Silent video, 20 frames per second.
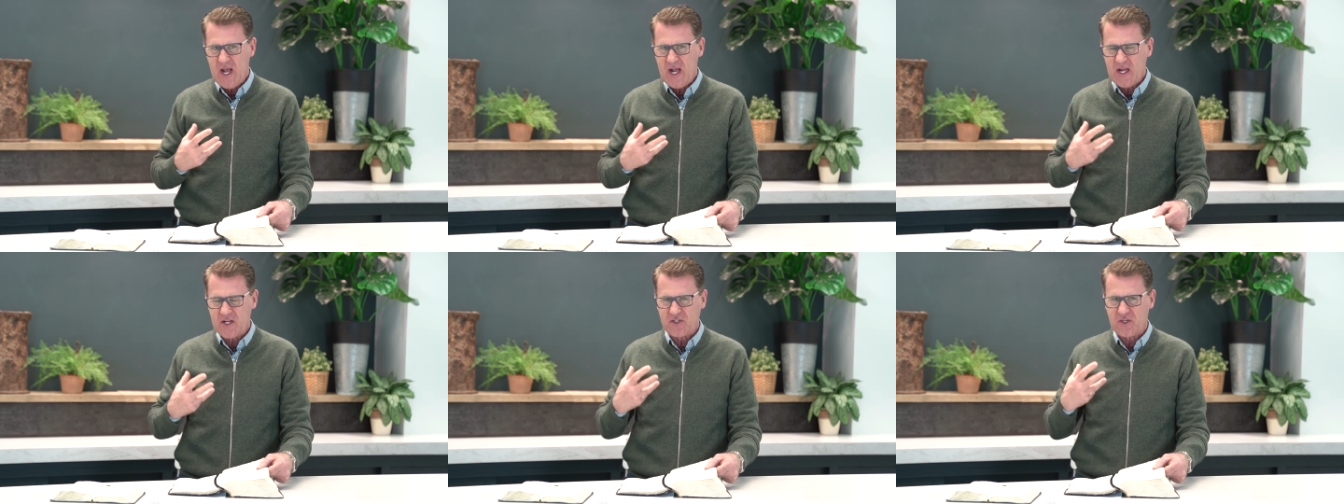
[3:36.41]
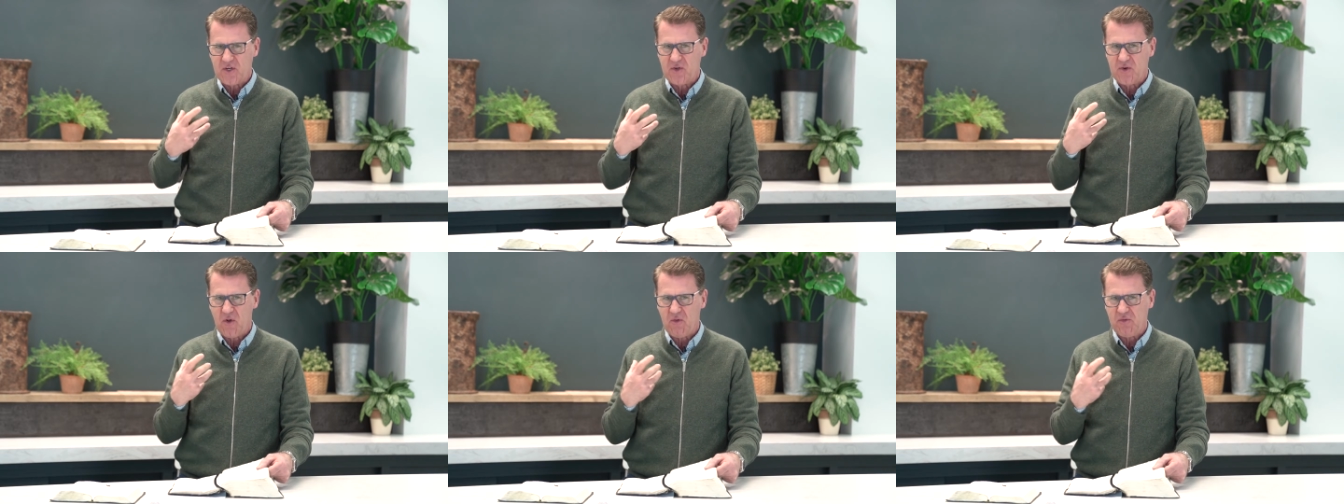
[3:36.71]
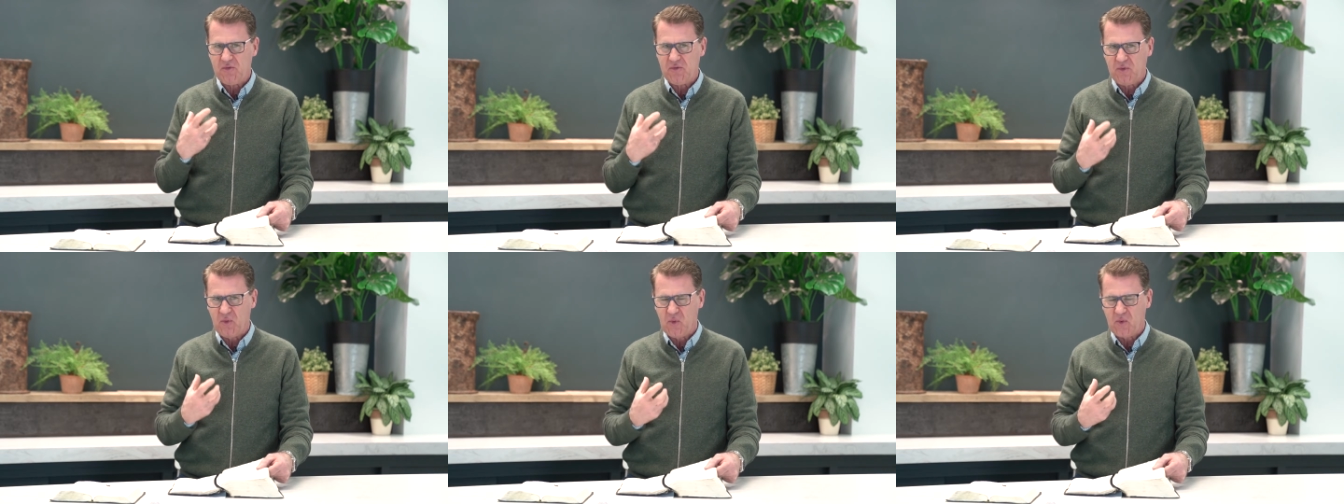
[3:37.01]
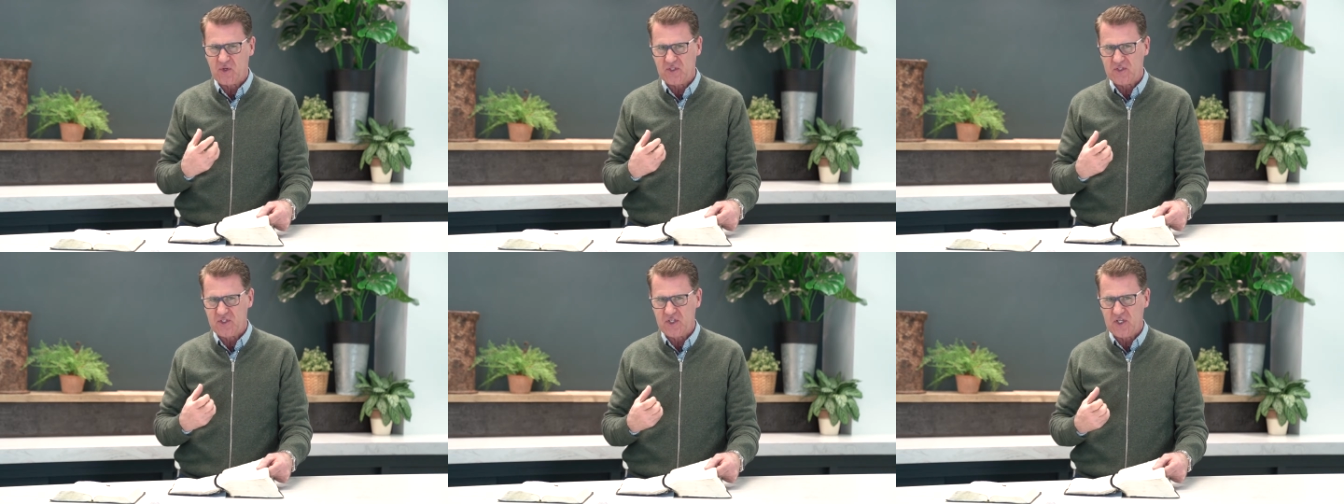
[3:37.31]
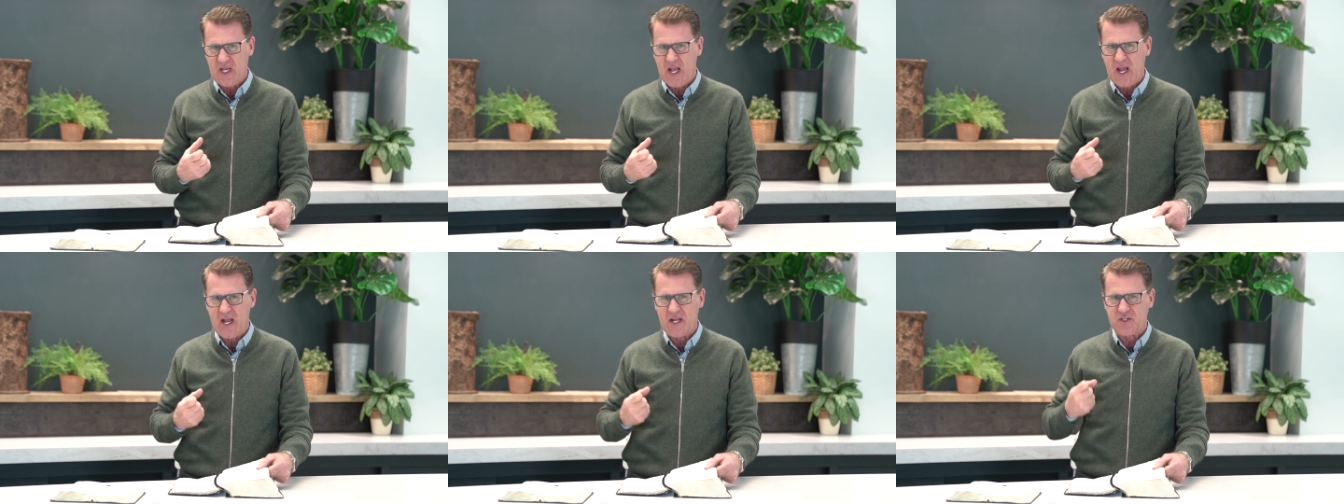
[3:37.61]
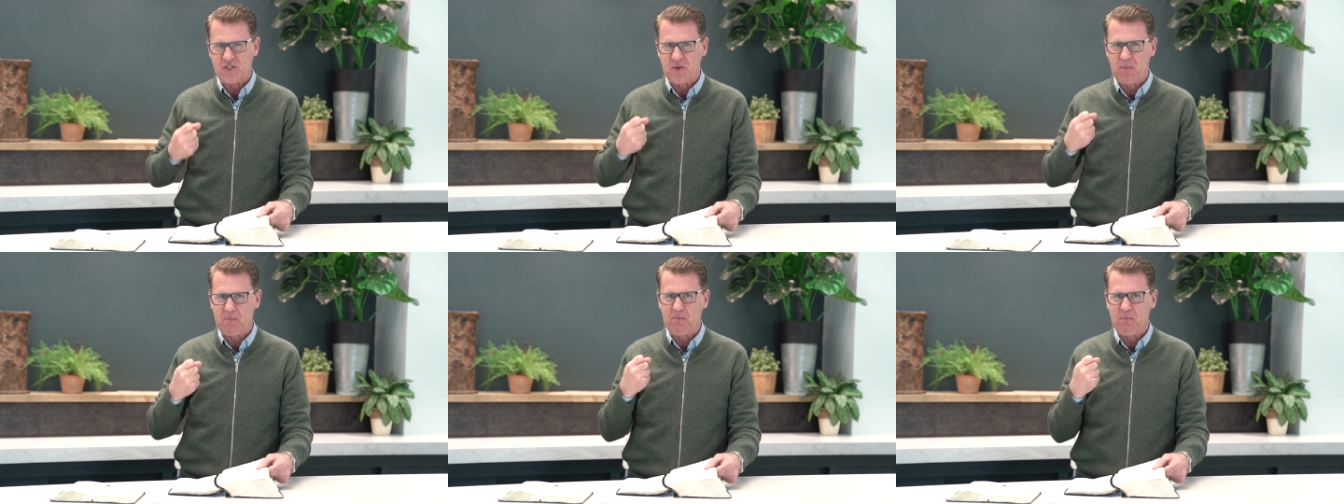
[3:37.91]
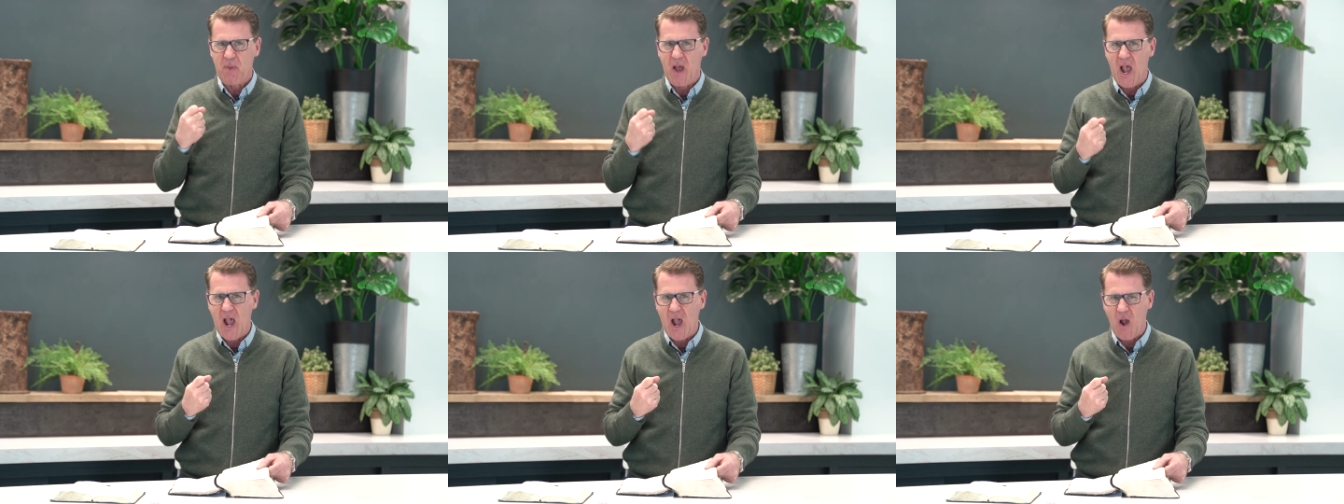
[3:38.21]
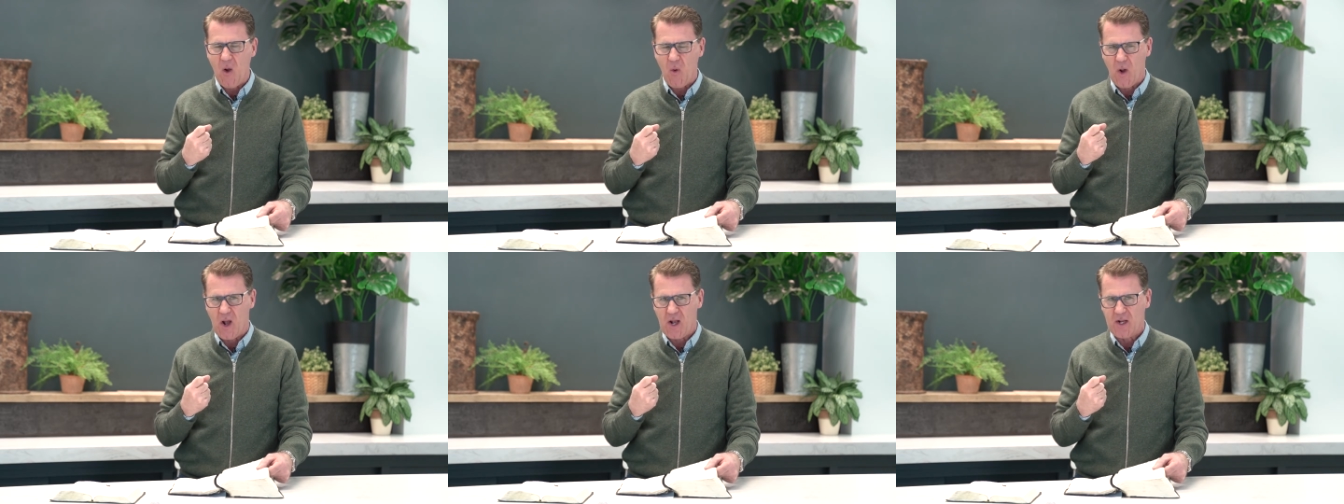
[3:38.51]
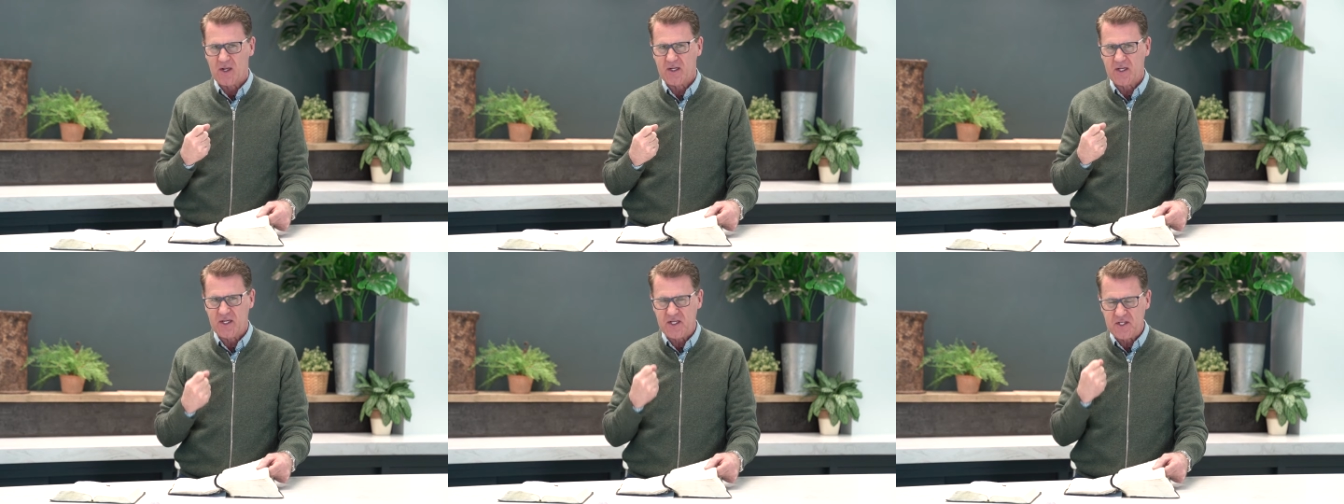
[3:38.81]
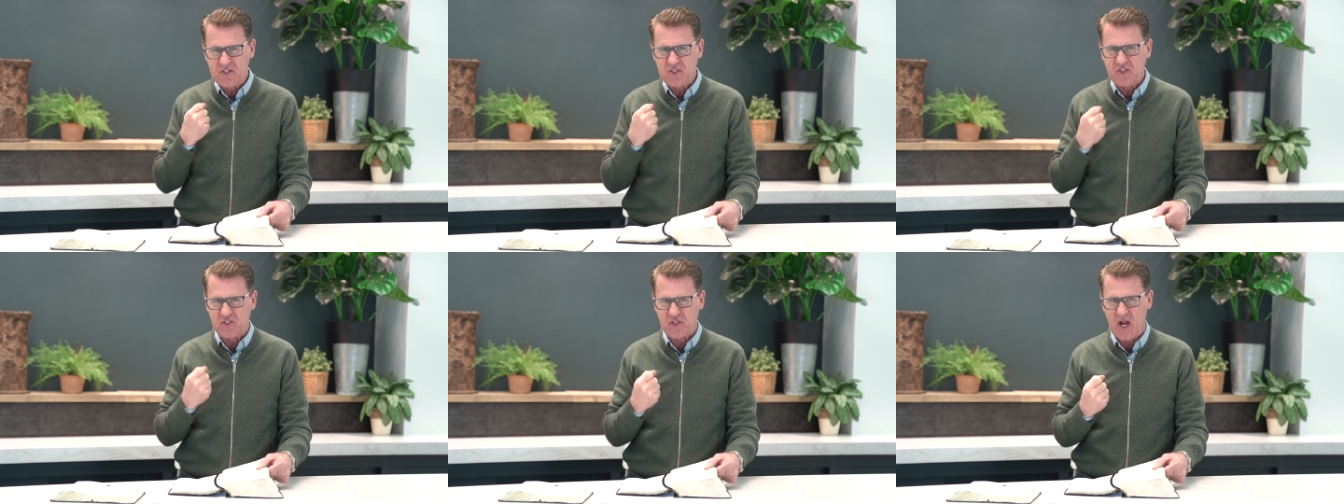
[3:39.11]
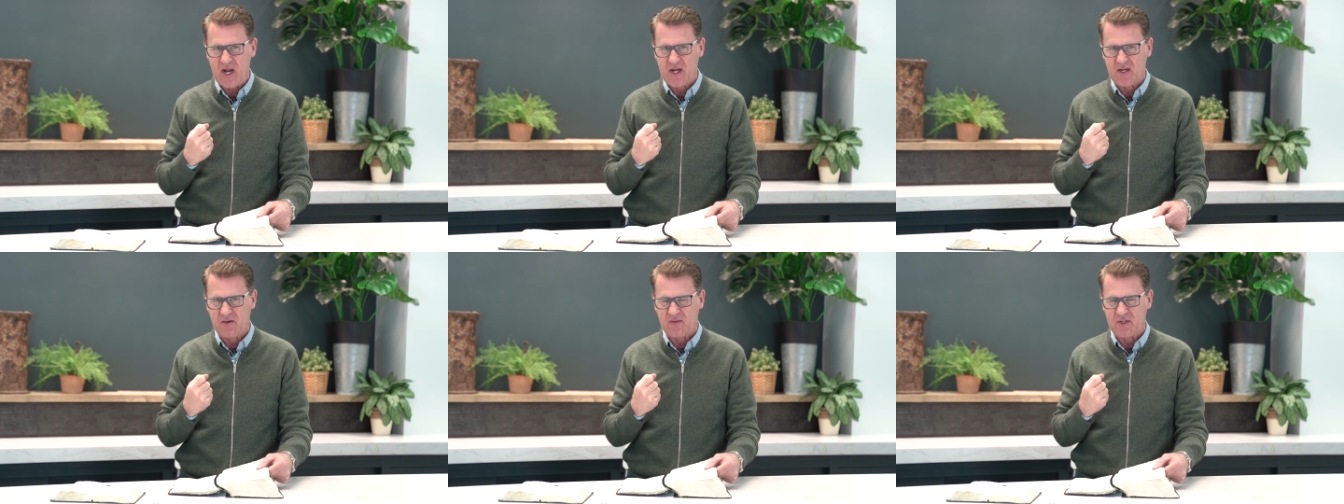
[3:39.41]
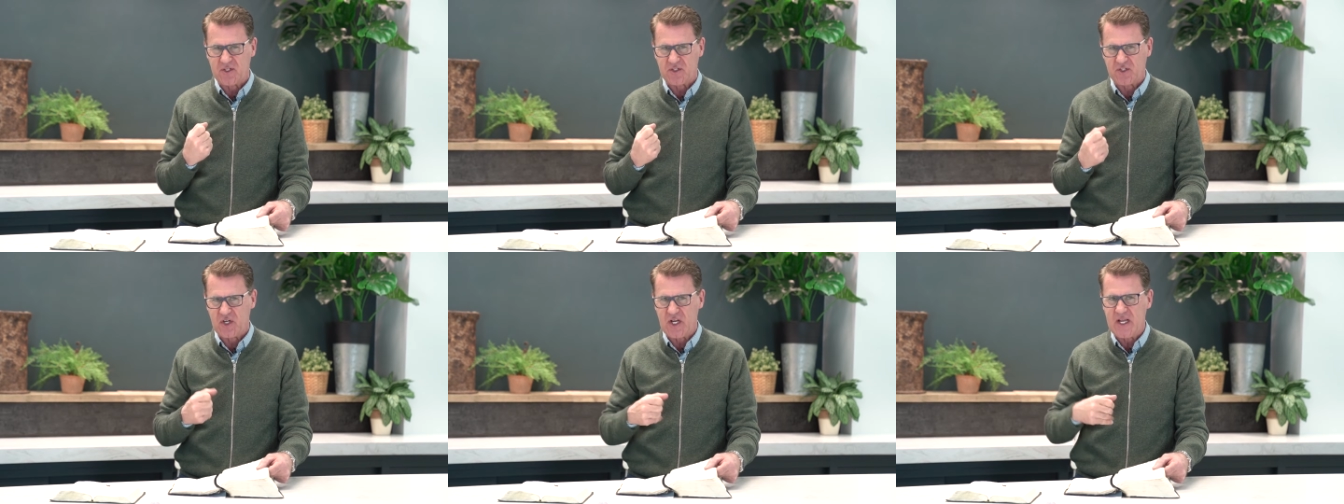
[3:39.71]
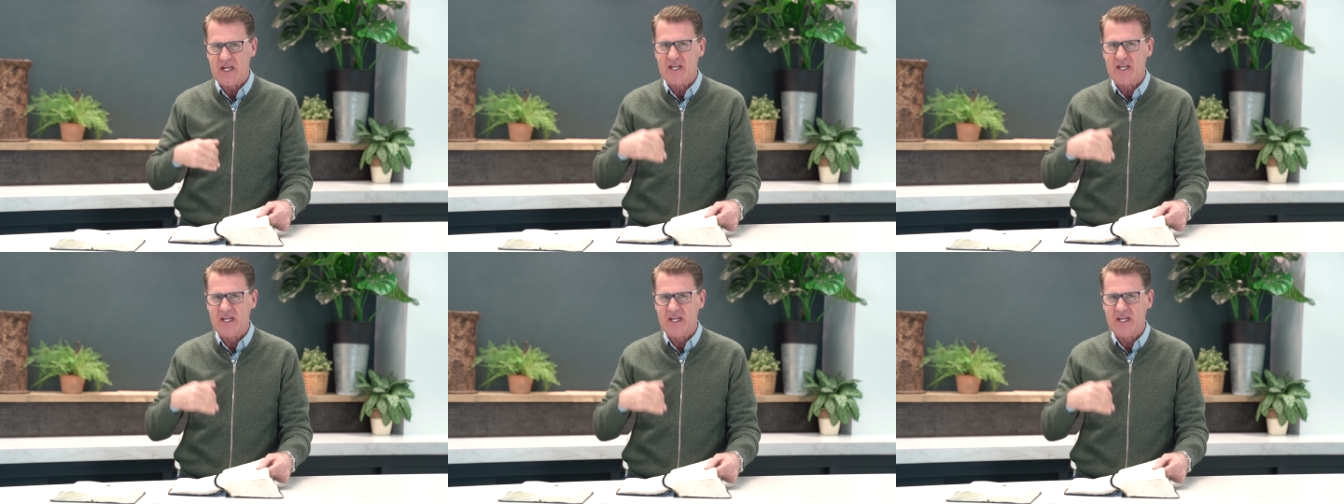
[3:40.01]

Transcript: as an authority, as a power inside of us,